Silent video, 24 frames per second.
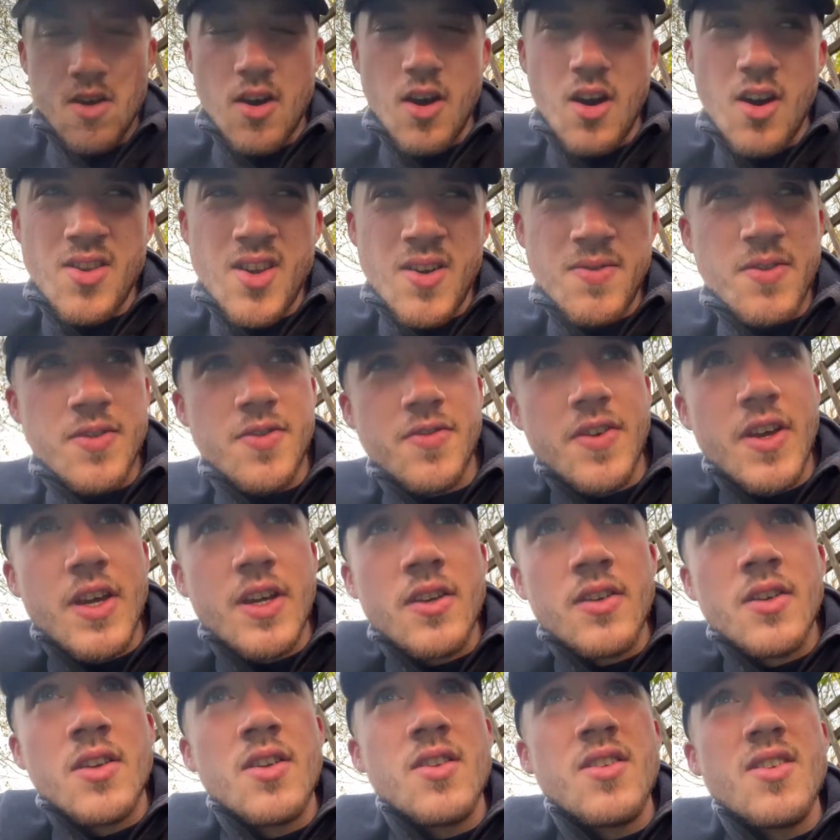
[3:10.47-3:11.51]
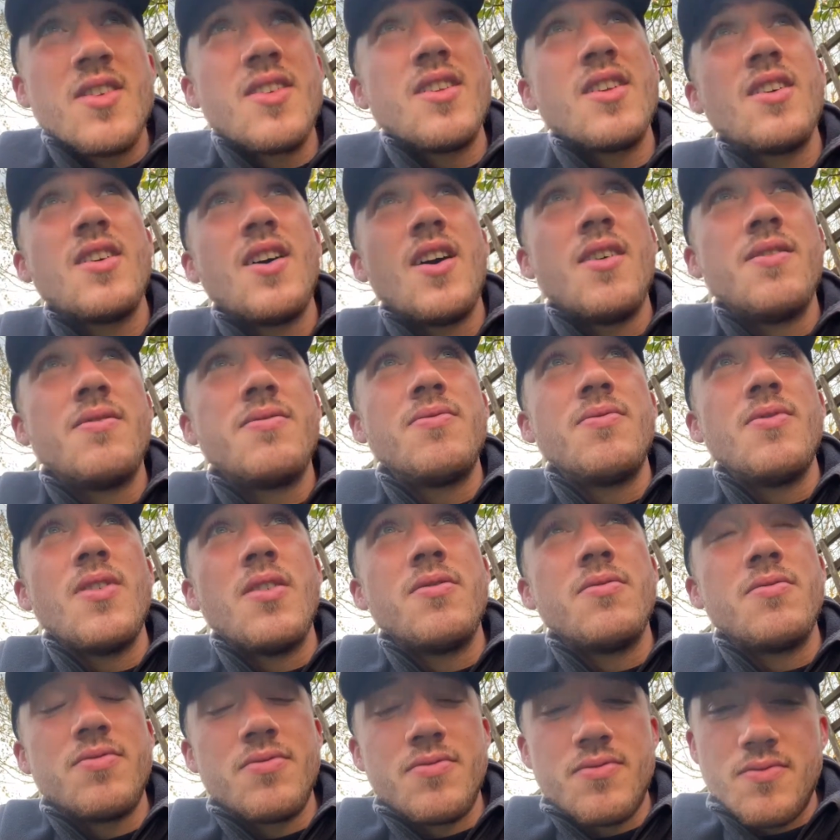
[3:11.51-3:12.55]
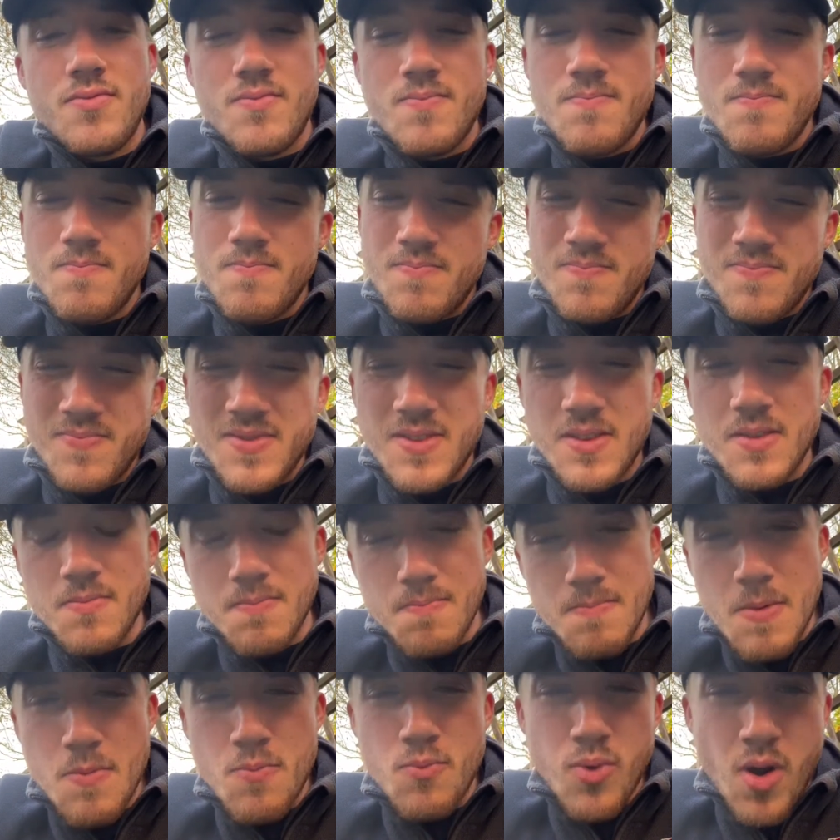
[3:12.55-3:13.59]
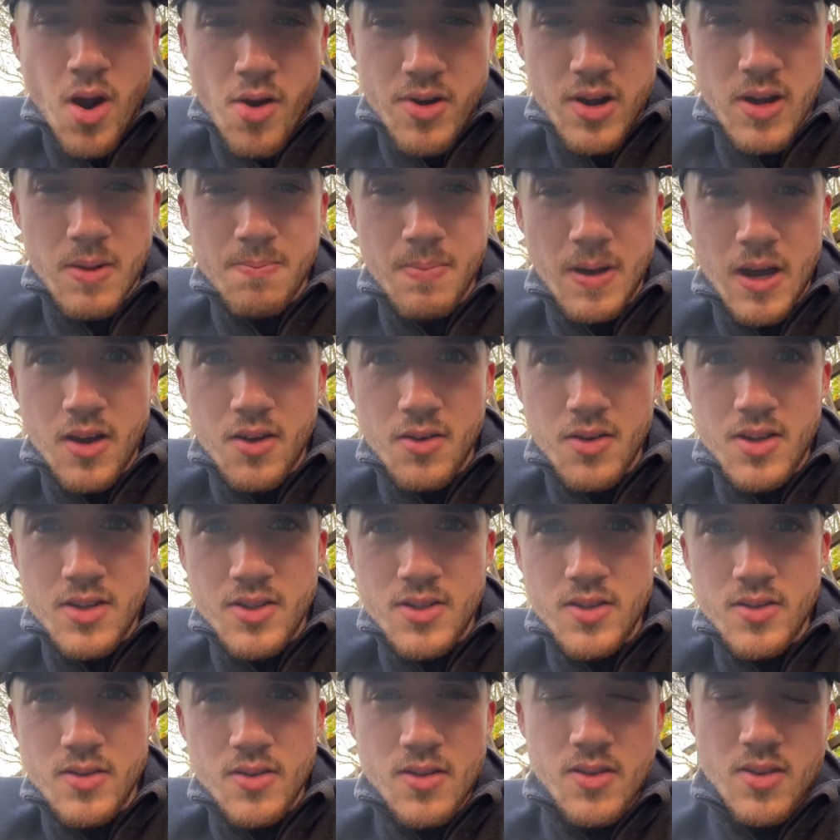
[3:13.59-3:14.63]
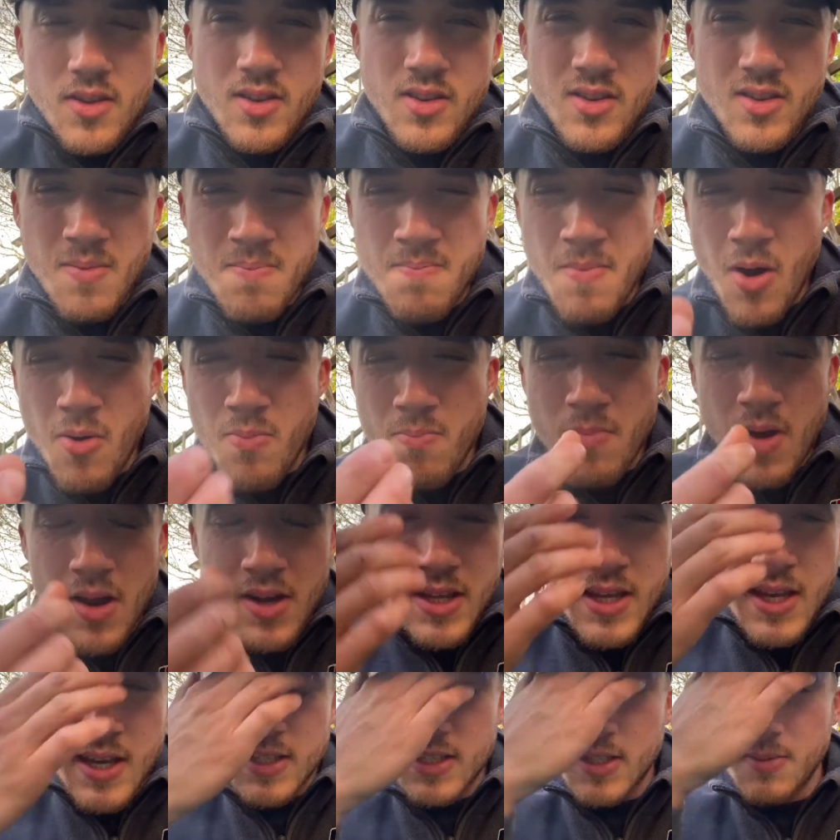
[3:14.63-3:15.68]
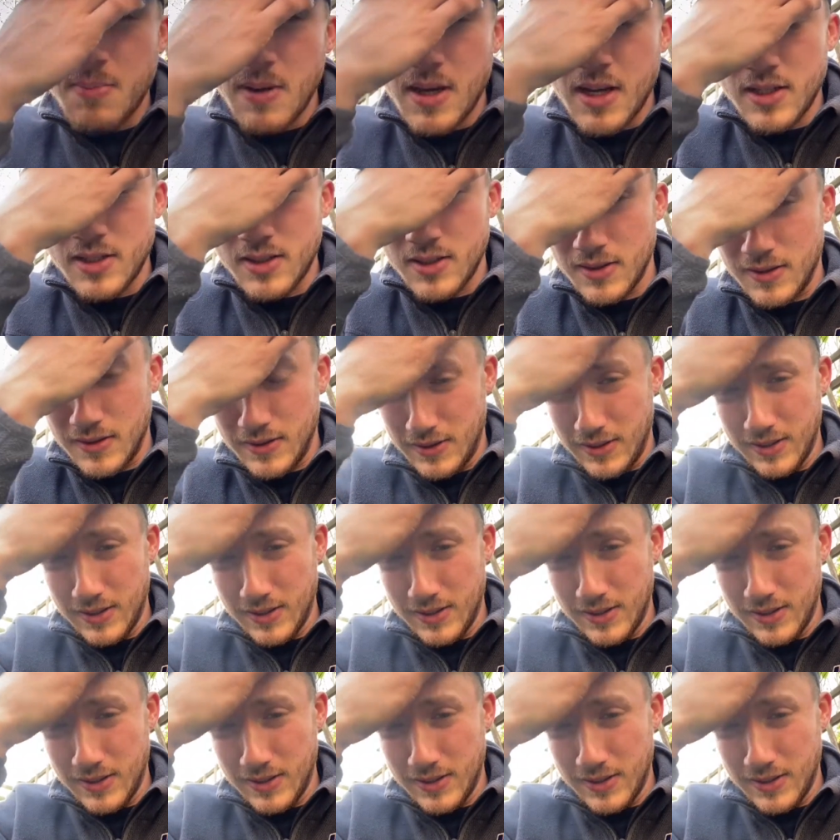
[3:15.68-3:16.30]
Another thing I've been worrying about is this is the whole money aspect.